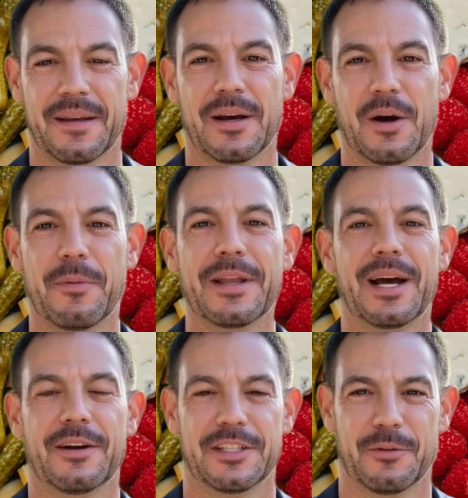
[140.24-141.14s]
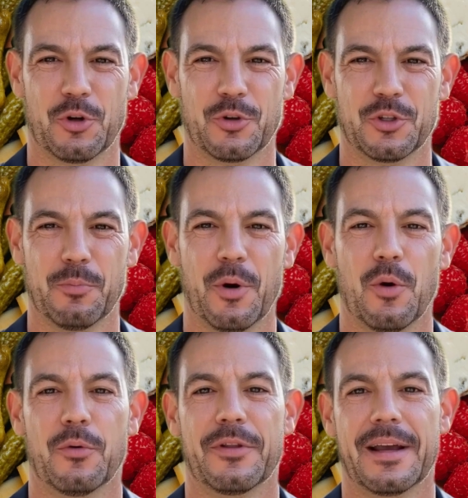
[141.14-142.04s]
helps calcium go to your
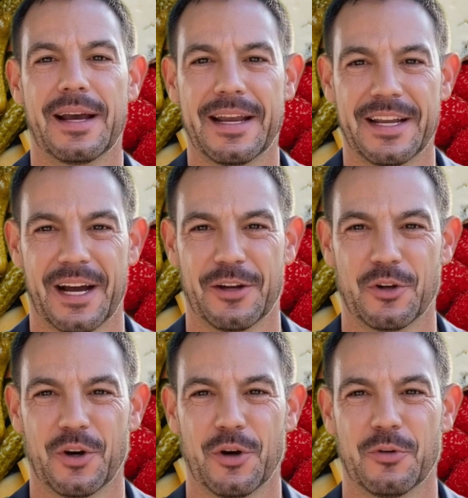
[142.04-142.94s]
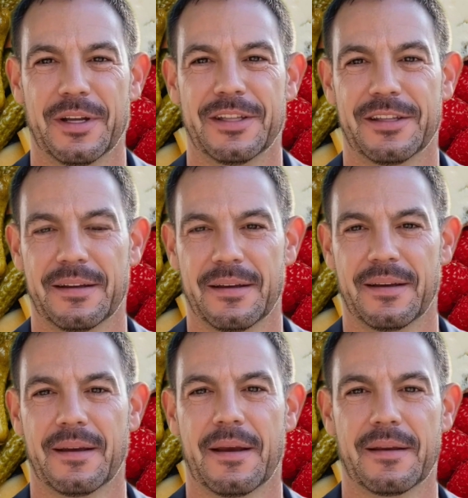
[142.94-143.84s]
bones and not your arteries,
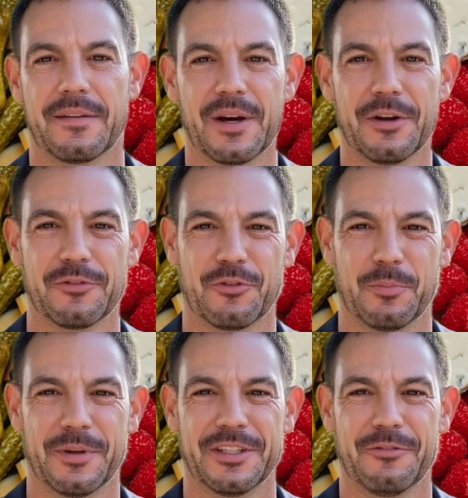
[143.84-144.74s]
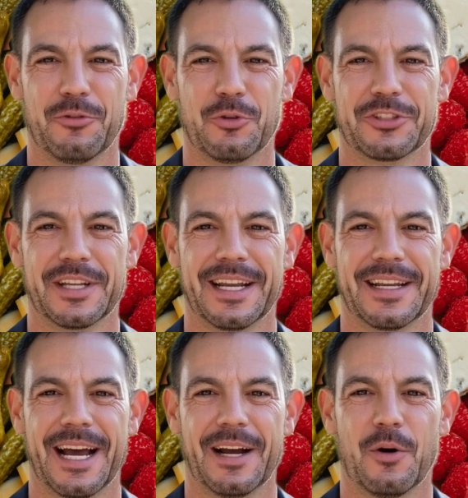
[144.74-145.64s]
found in fermented foods like
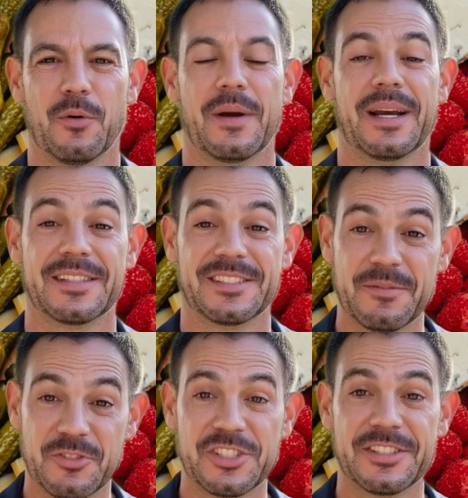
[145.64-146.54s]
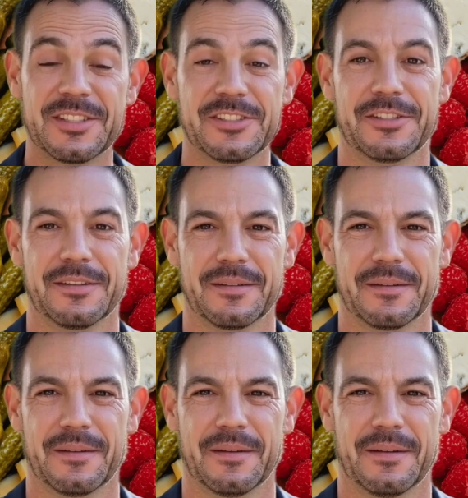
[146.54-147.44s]
natto and some cheeses.
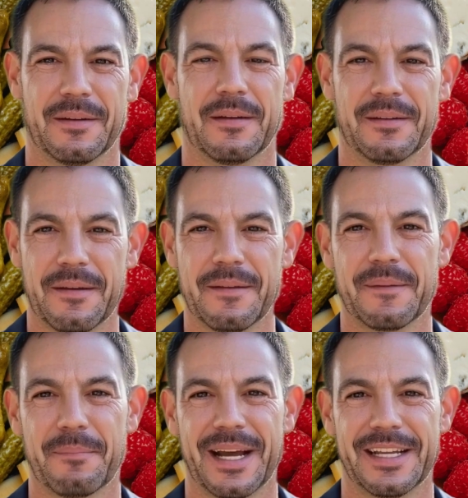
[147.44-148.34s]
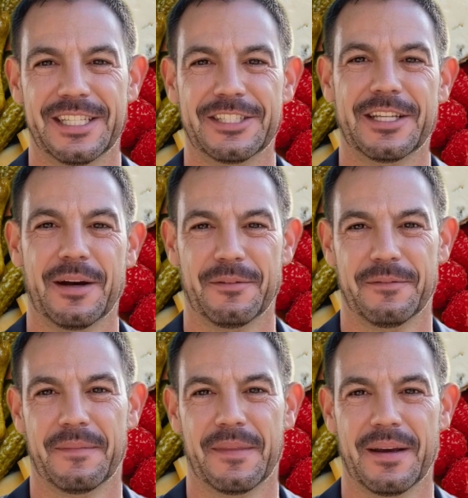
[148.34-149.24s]
Magnesium,
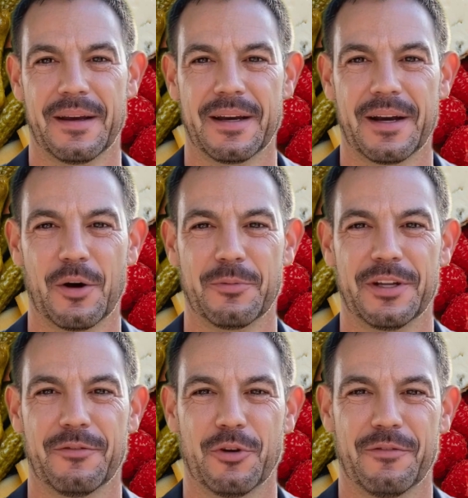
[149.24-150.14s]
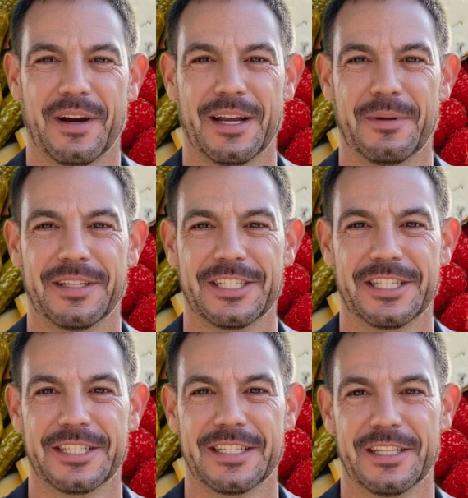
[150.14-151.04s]
helps convert vitamin
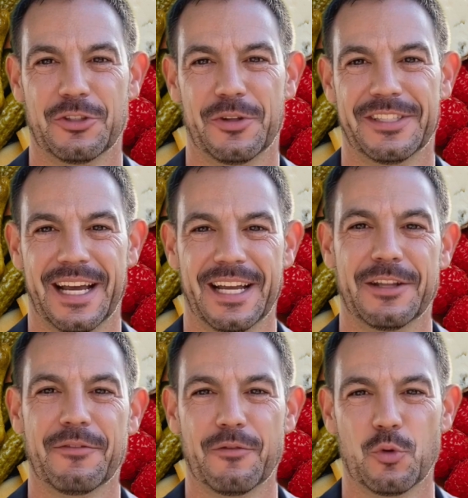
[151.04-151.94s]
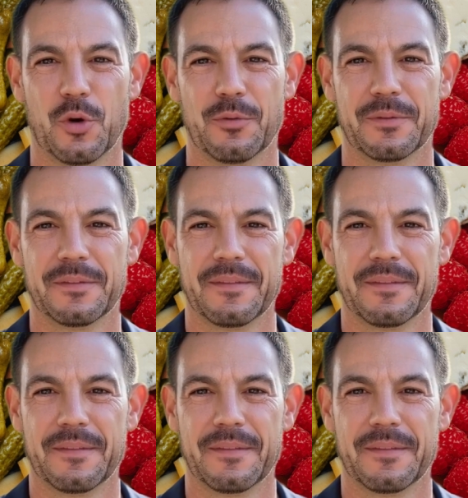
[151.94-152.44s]
D into its active form,